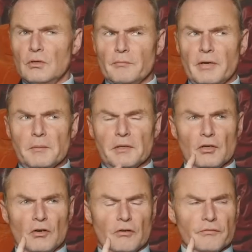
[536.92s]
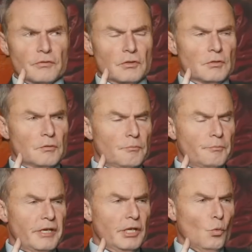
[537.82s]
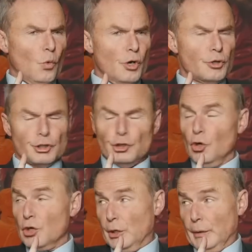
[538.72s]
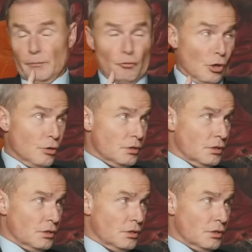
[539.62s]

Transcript: maybe, of being woke and not going broke.